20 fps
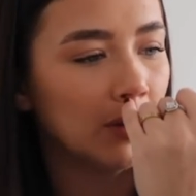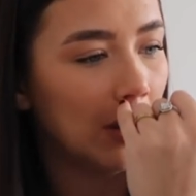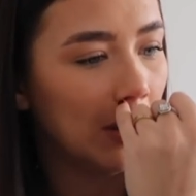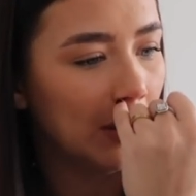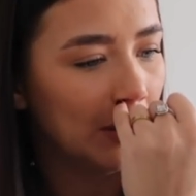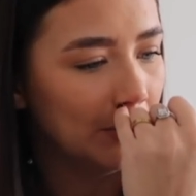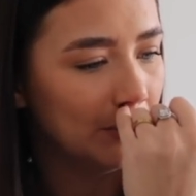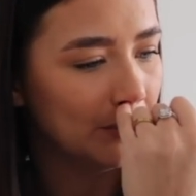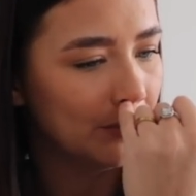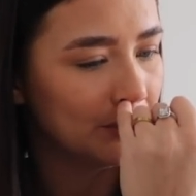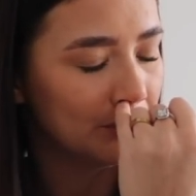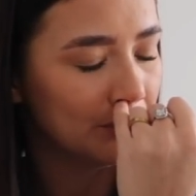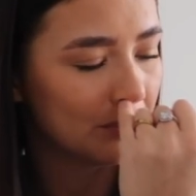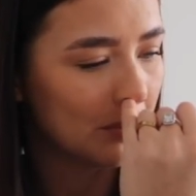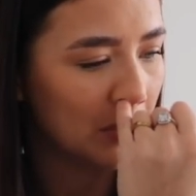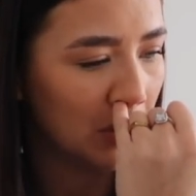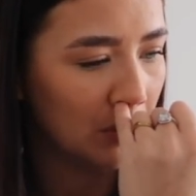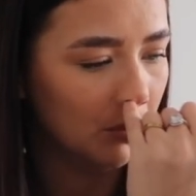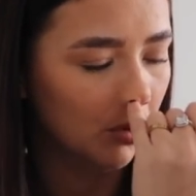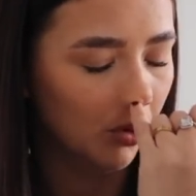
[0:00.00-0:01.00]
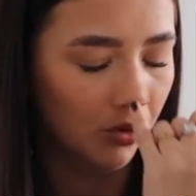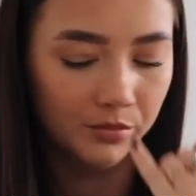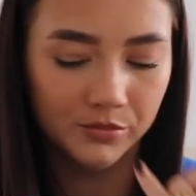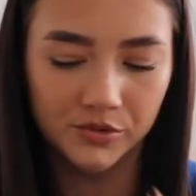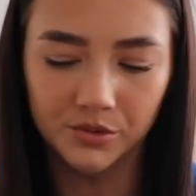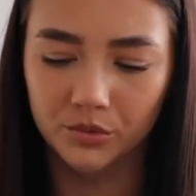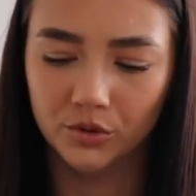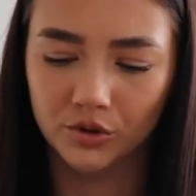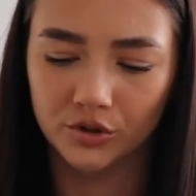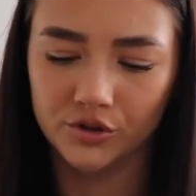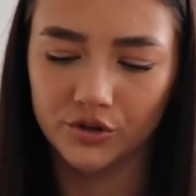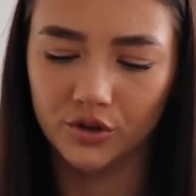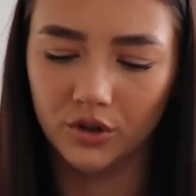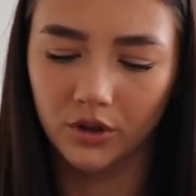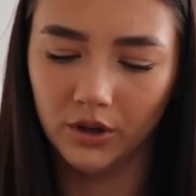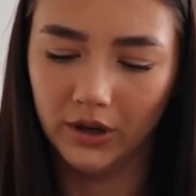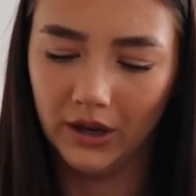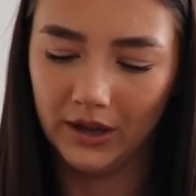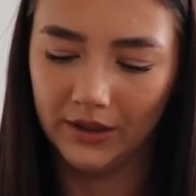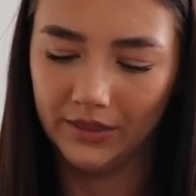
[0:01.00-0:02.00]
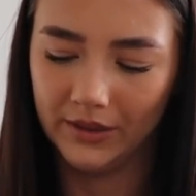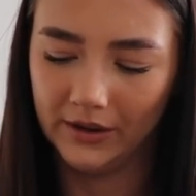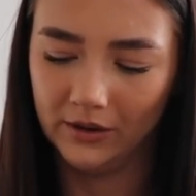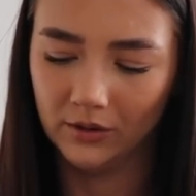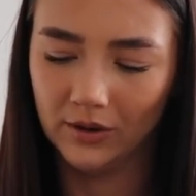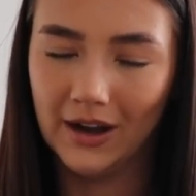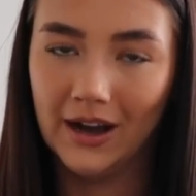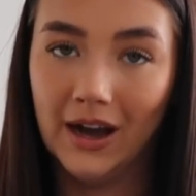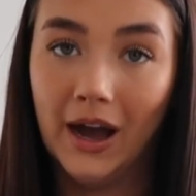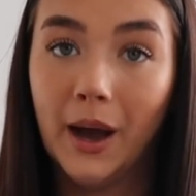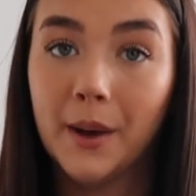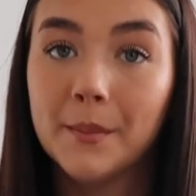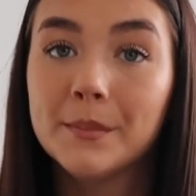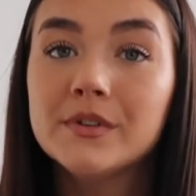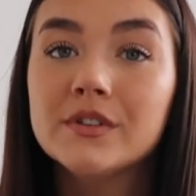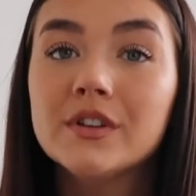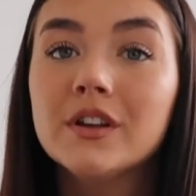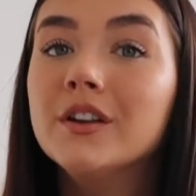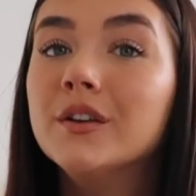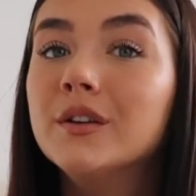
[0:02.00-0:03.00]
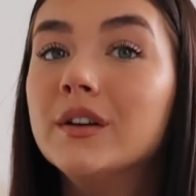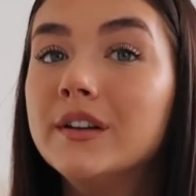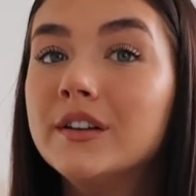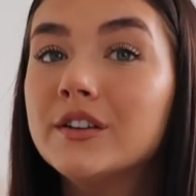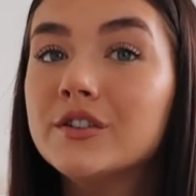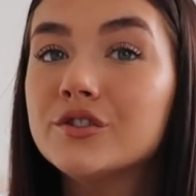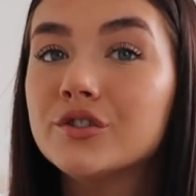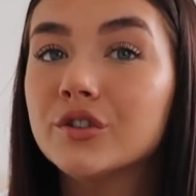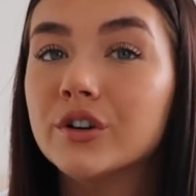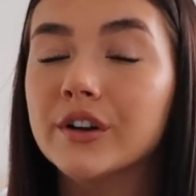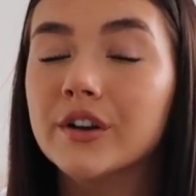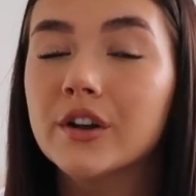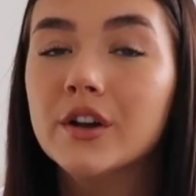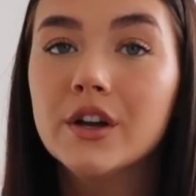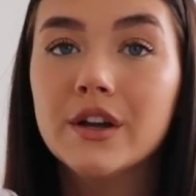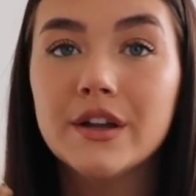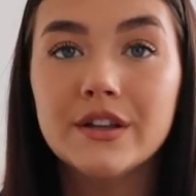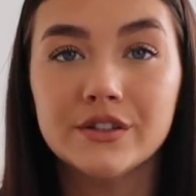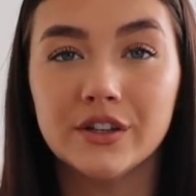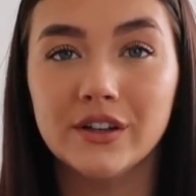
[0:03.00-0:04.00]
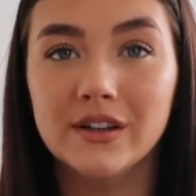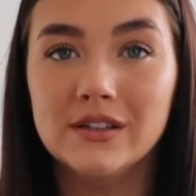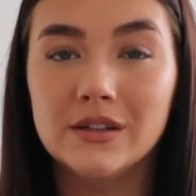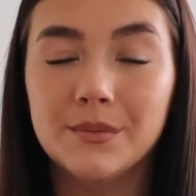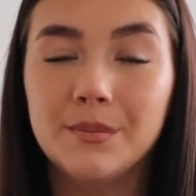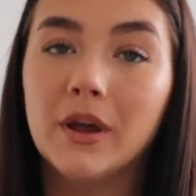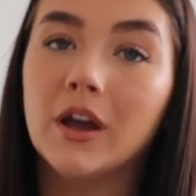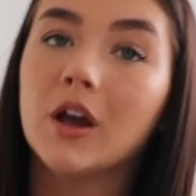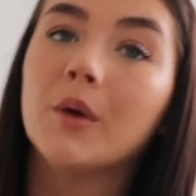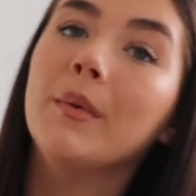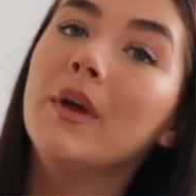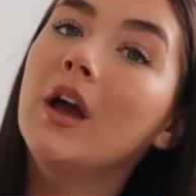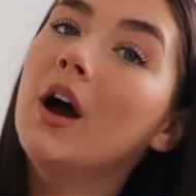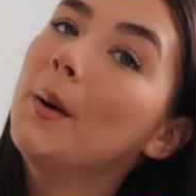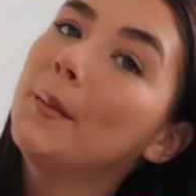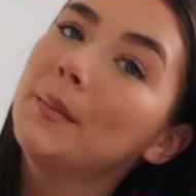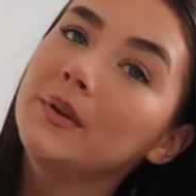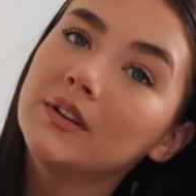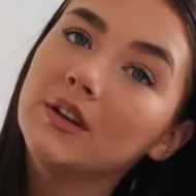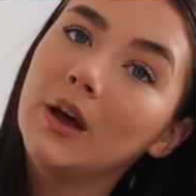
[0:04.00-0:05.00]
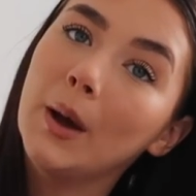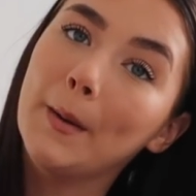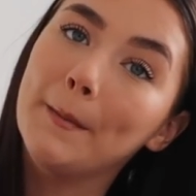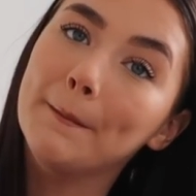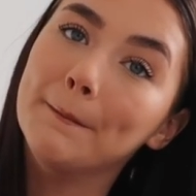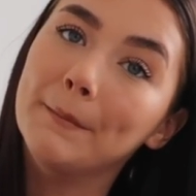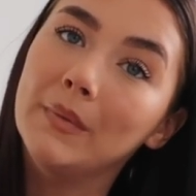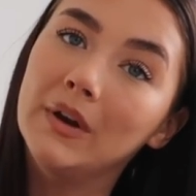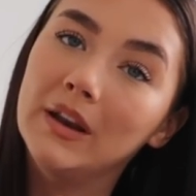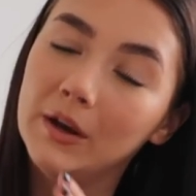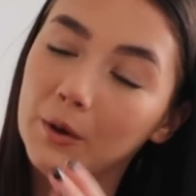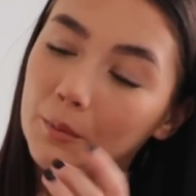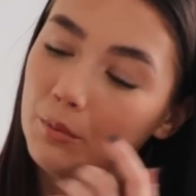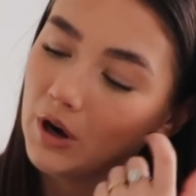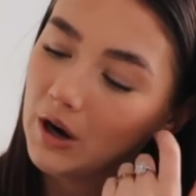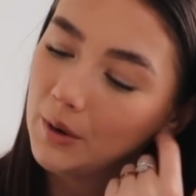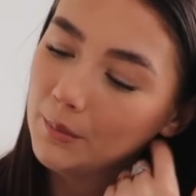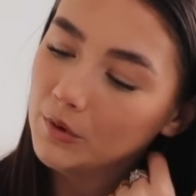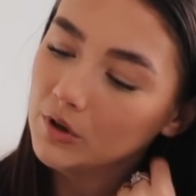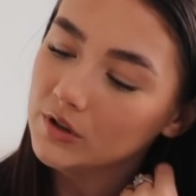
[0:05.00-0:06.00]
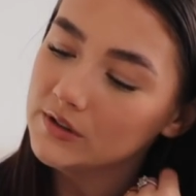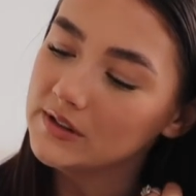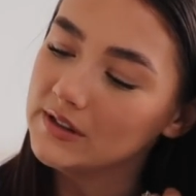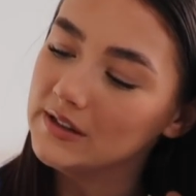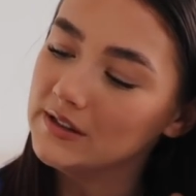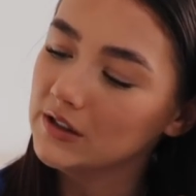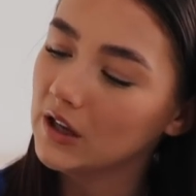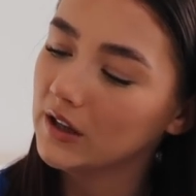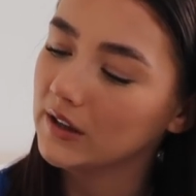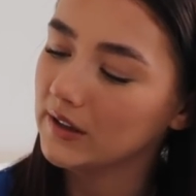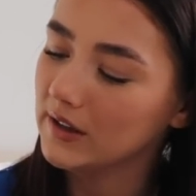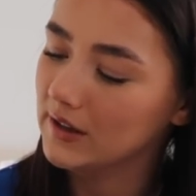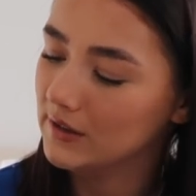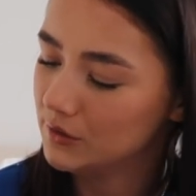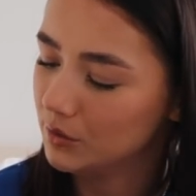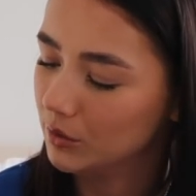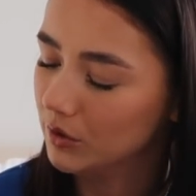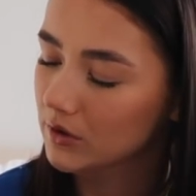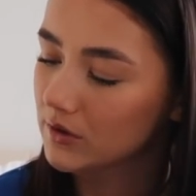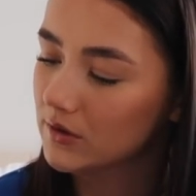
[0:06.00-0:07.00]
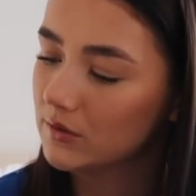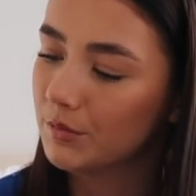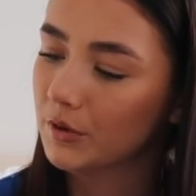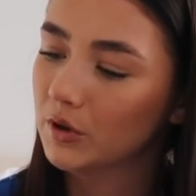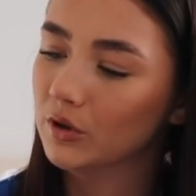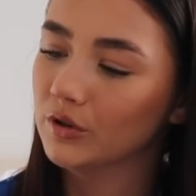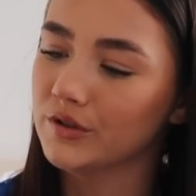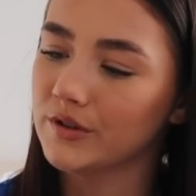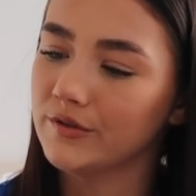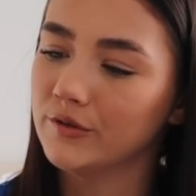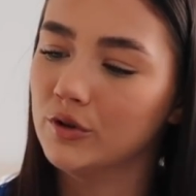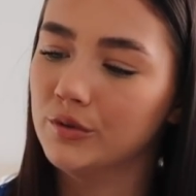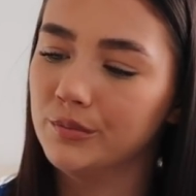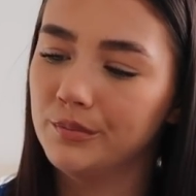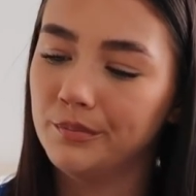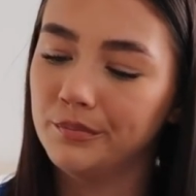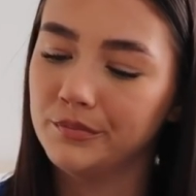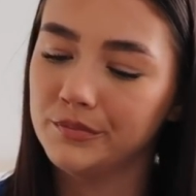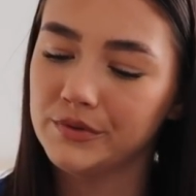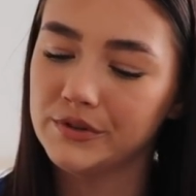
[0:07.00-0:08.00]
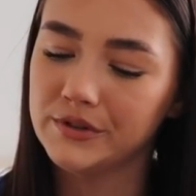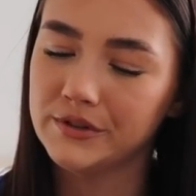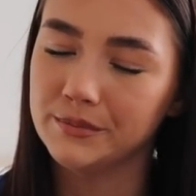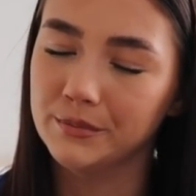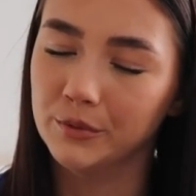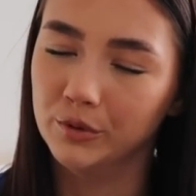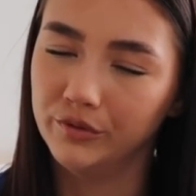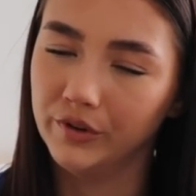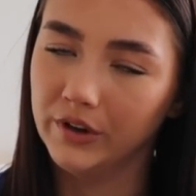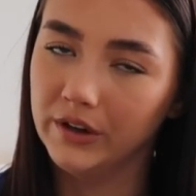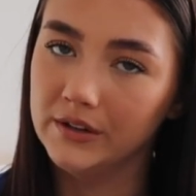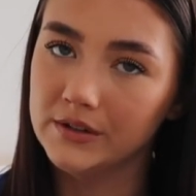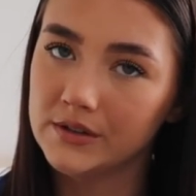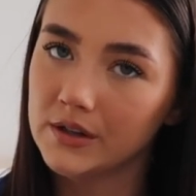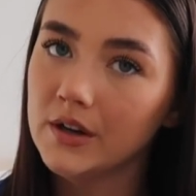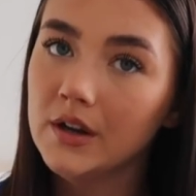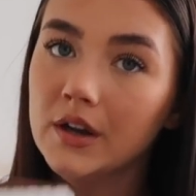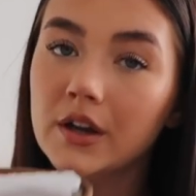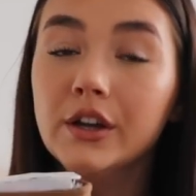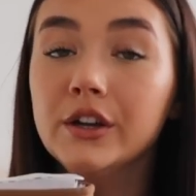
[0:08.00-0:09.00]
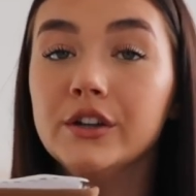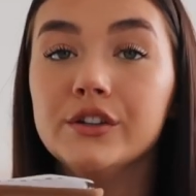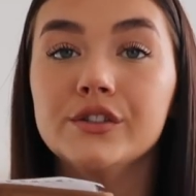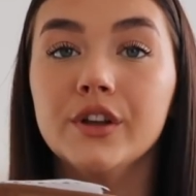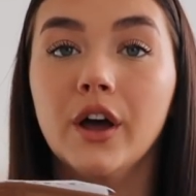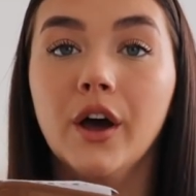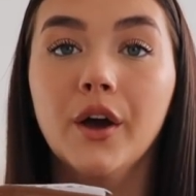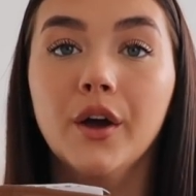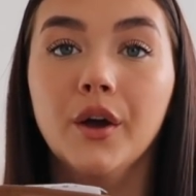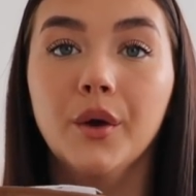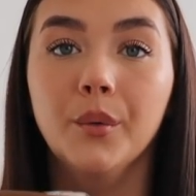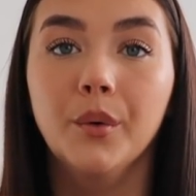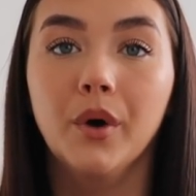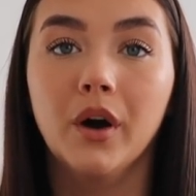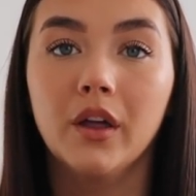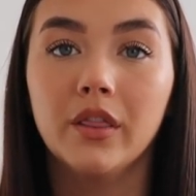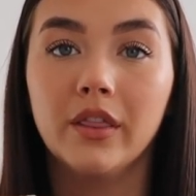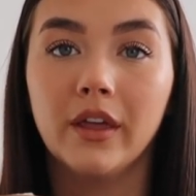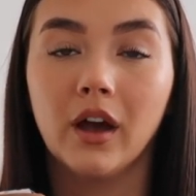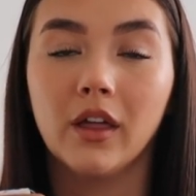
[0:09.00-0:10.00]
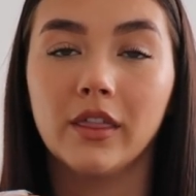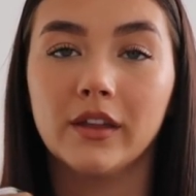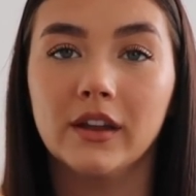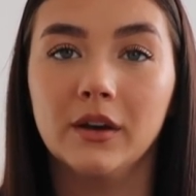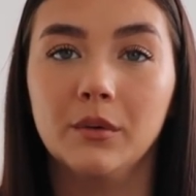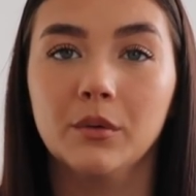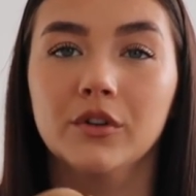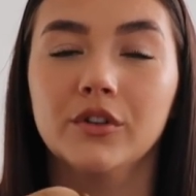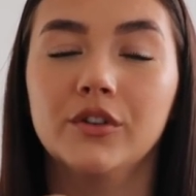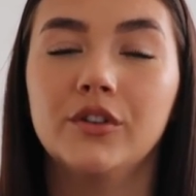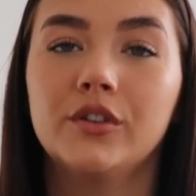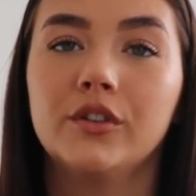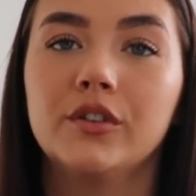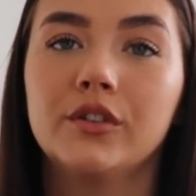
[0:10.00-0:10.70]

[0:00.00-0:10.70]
I wore them to walk the dog and they got absolutely destroyed, so he did pick me up some little brown ones. These are the kids ones because I've got small feet, so they are the kid ones.